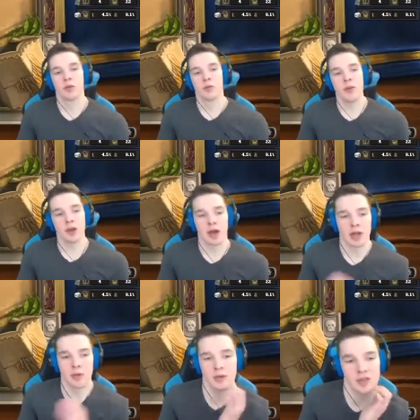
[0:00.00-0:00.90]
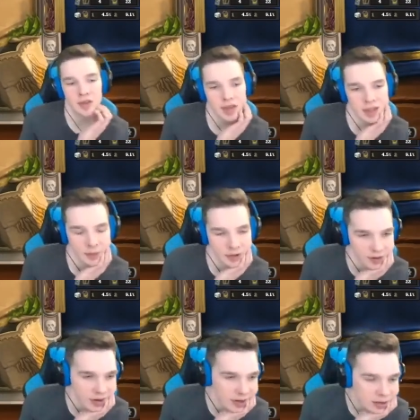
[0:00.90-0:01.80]
Maybe not. I mean, we still get a double
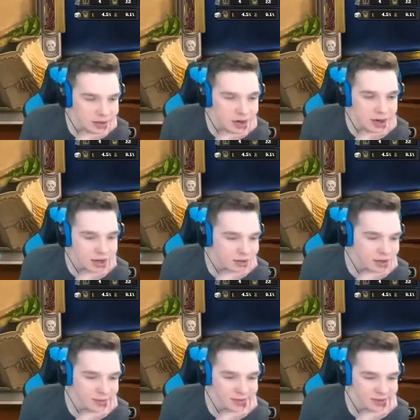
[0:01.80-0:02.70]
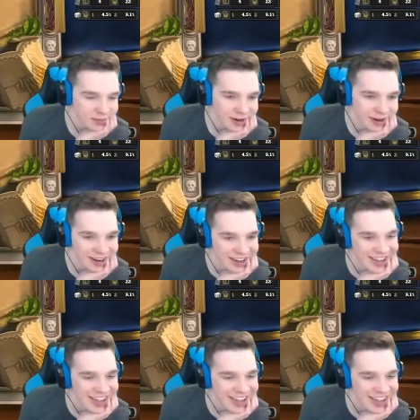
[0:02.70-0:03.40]
trade. No, Call to Arms is still better.